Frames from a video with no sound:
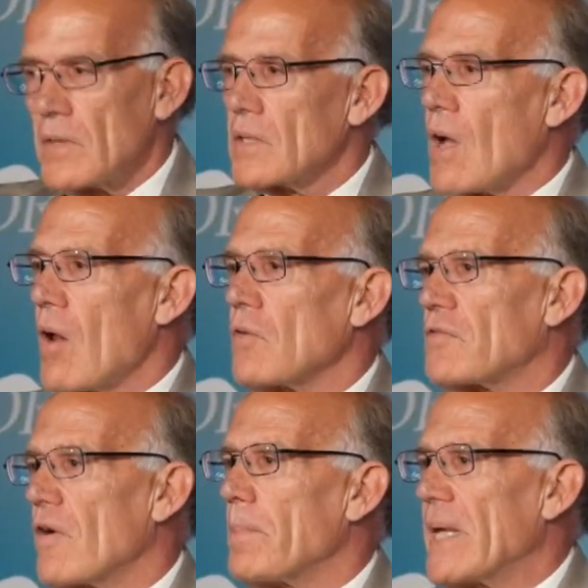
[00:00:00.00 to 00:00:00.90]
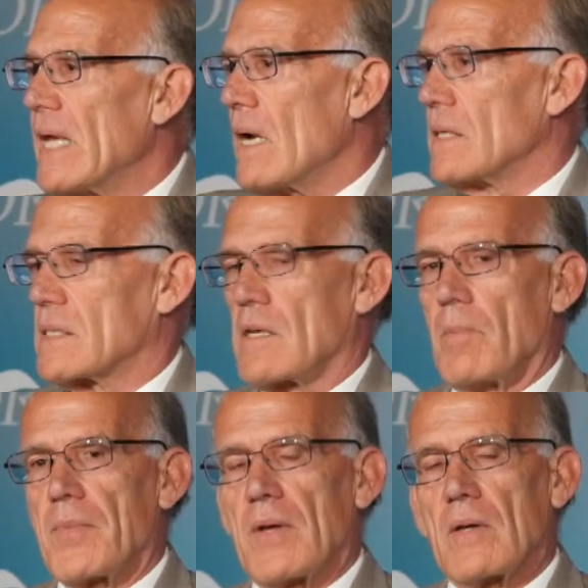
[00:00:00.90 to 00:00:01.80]
Donald Trump hit on
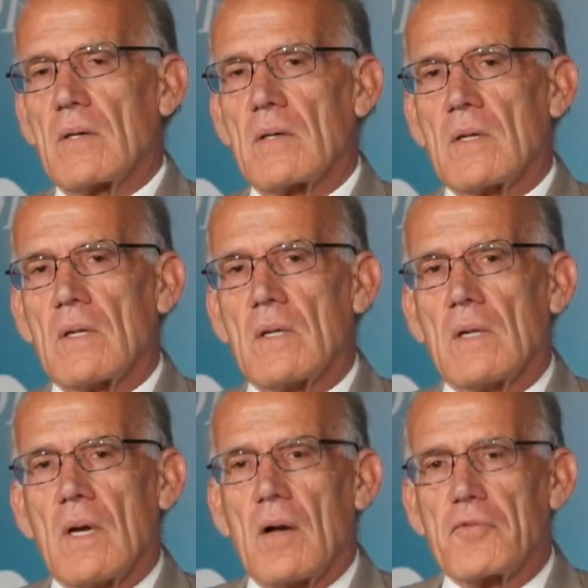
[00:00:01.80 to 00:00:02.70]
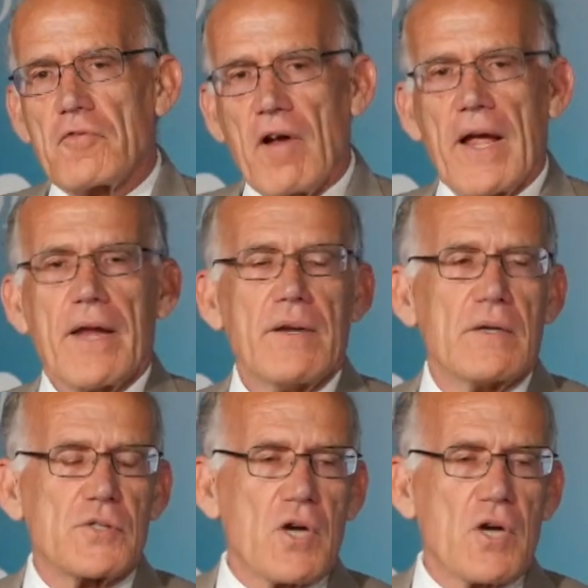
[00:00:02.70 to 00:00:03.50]
something trade,